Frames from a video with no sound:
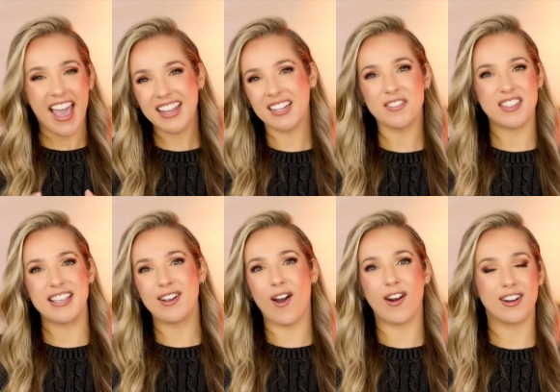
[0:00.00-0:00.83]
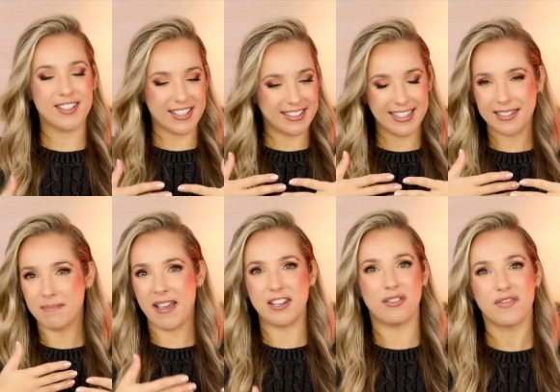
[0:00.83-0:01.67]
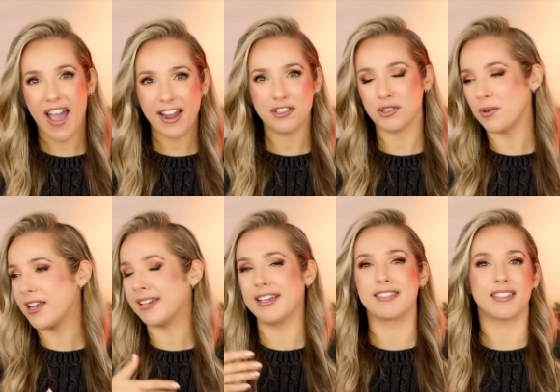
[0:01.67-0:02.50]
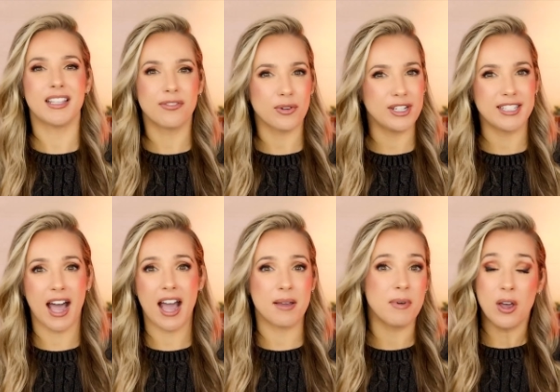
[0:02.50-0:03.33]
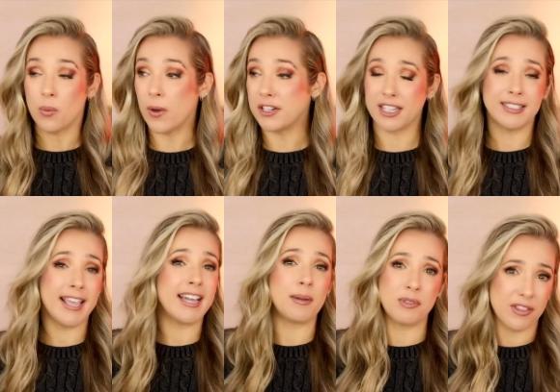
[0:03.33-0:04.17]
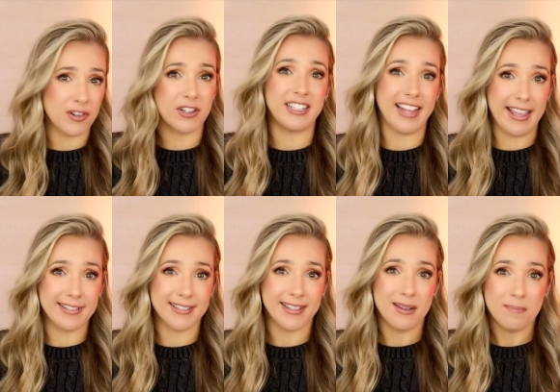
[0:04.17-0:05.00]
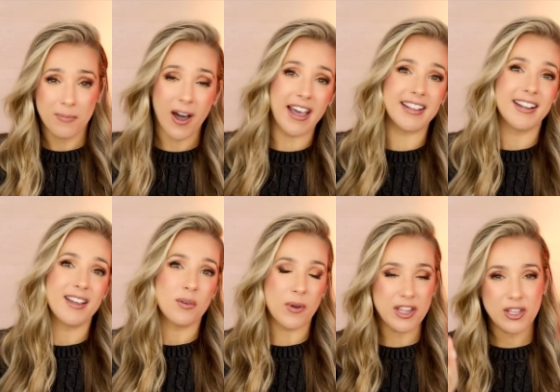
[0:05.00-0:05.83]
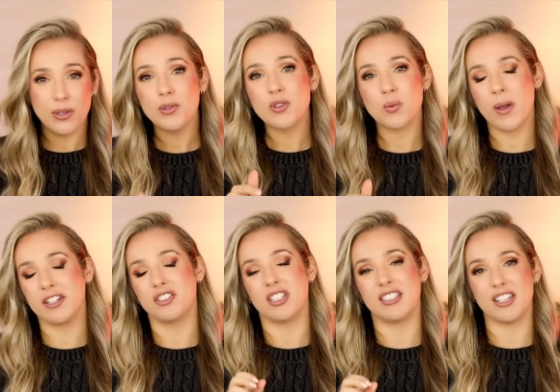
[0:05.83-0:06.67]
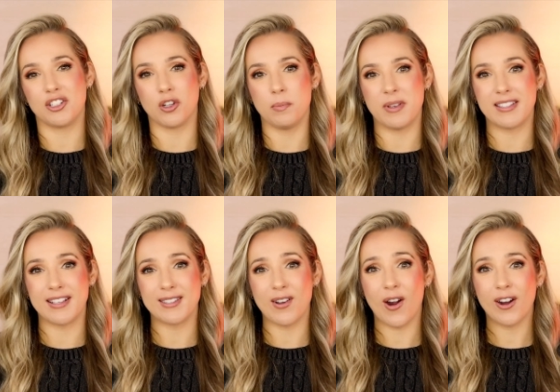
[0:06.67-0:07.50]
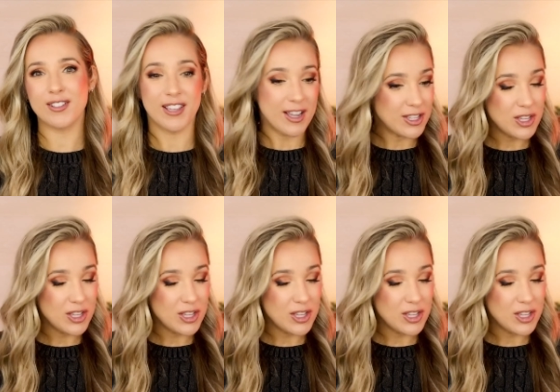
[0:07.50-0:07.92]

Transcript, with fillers: NFC cards need manufacturing and delivery time, which can take up to 30 days. But when you switch to digital business cards,